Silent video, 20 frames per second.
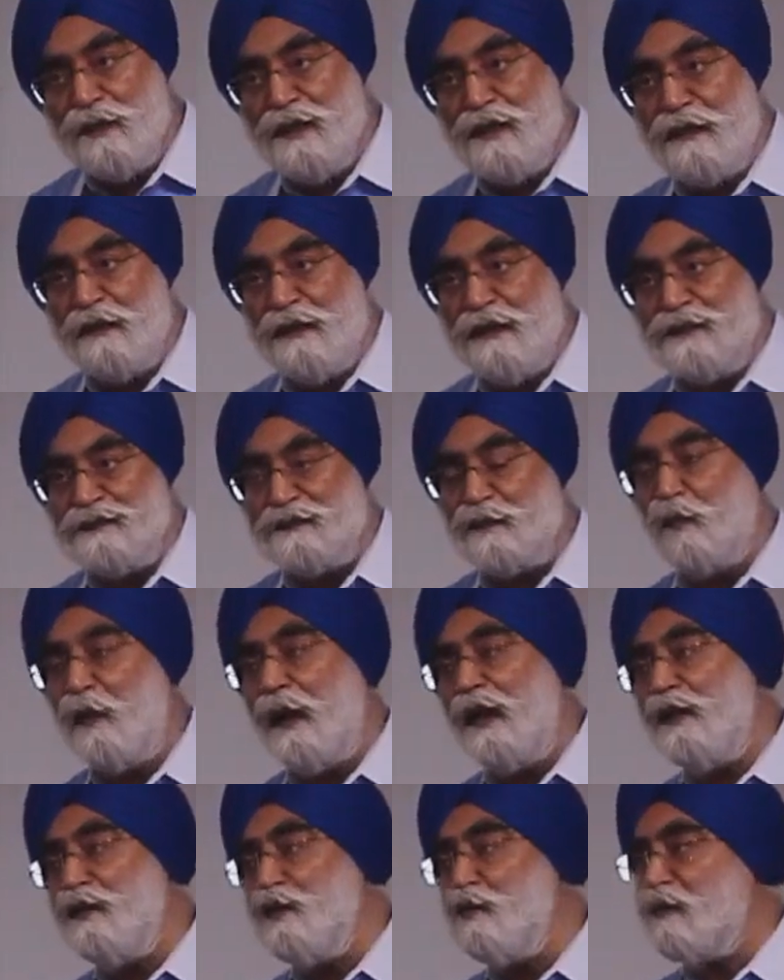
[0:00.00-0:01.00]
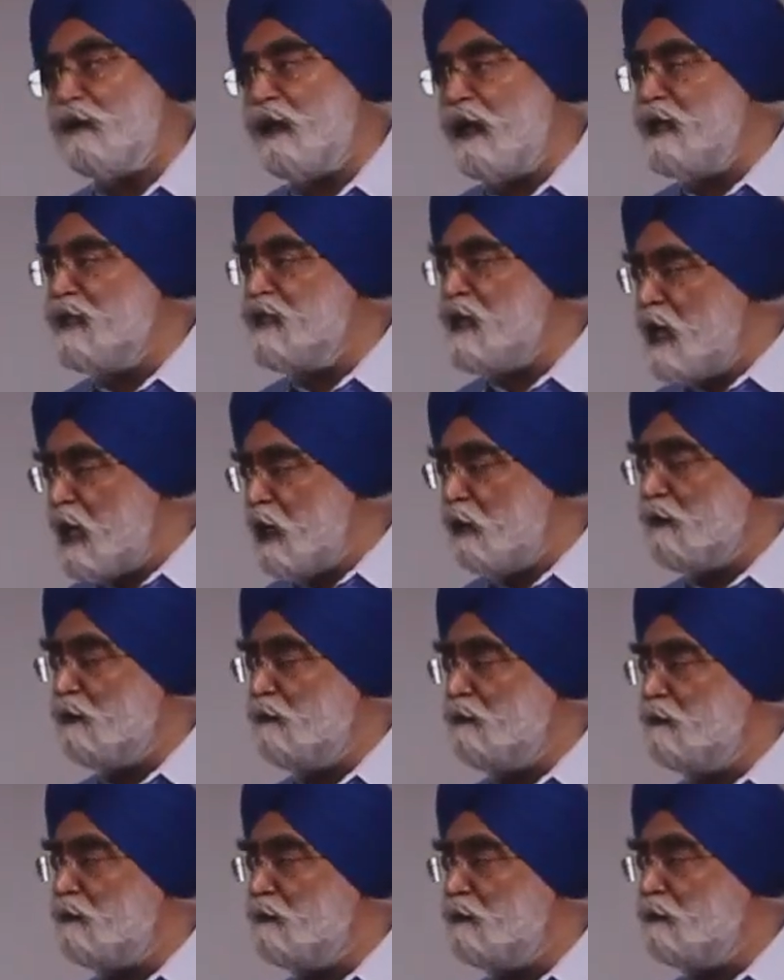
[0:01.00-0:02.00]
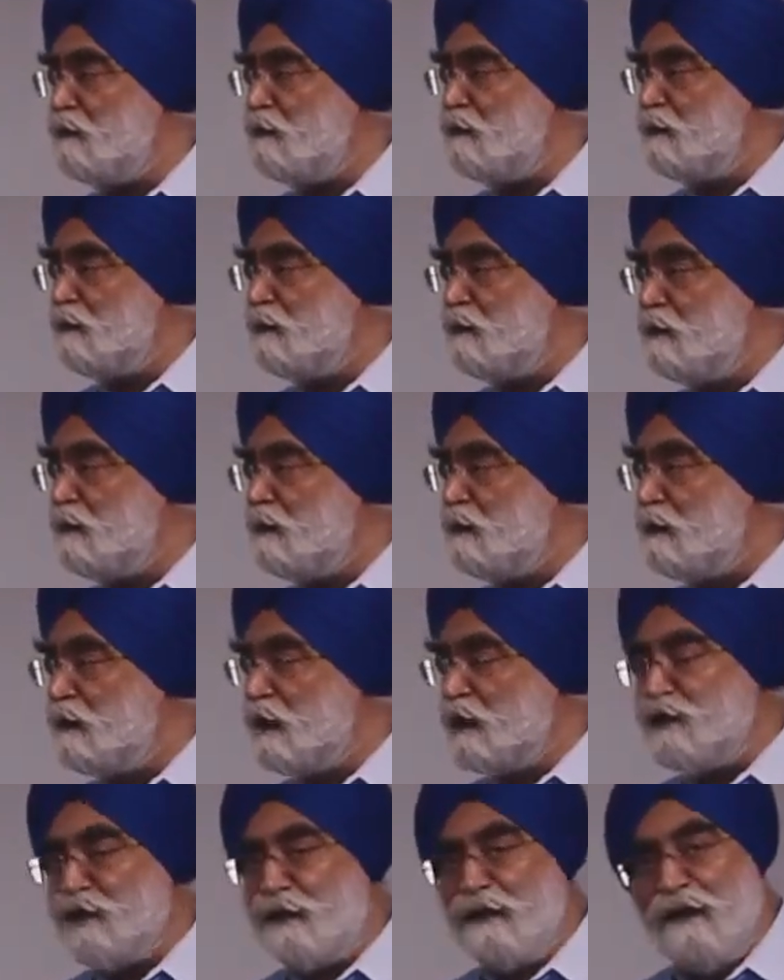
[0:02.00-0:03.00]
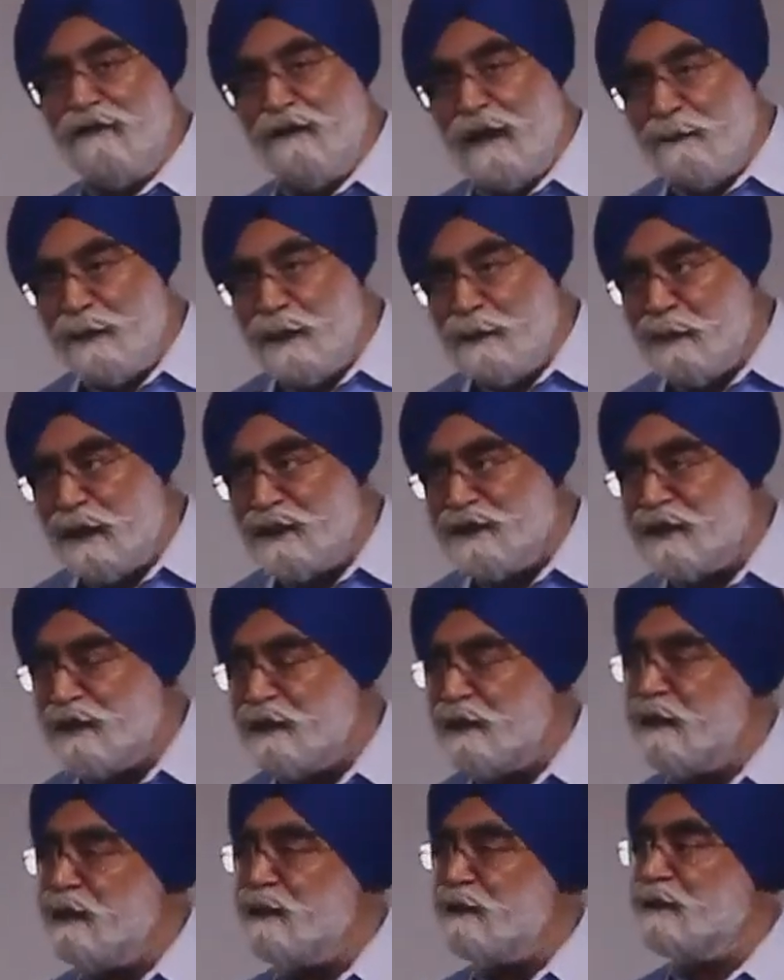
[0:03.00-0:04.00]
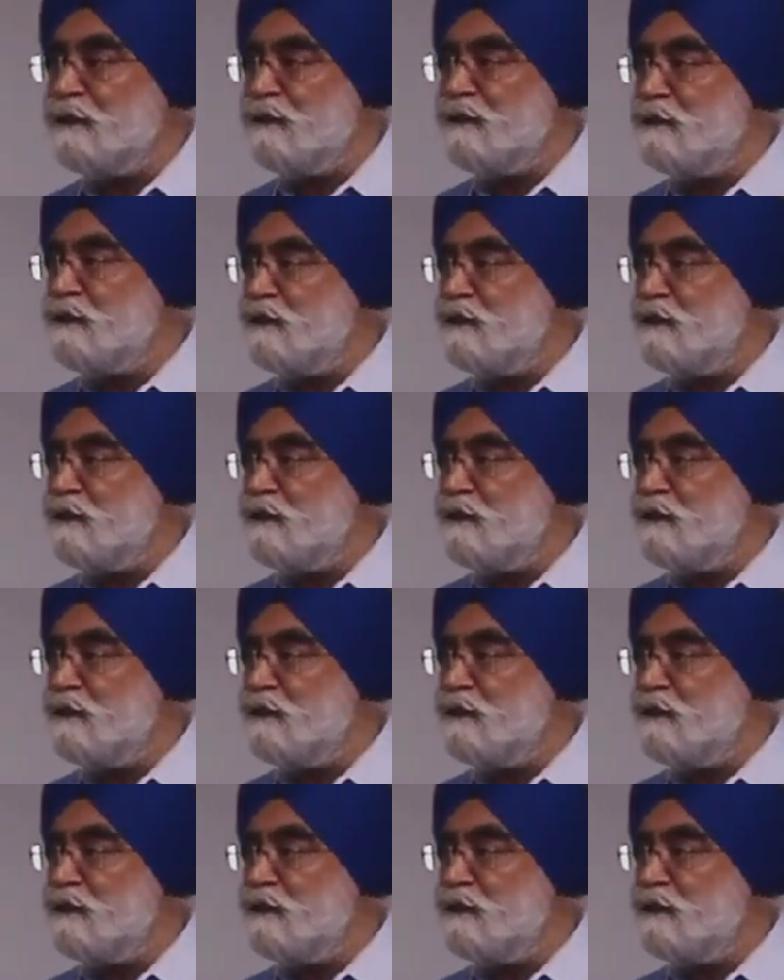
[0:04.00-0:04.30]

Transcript: increase. Why are you crying now? It should have happened much earlier.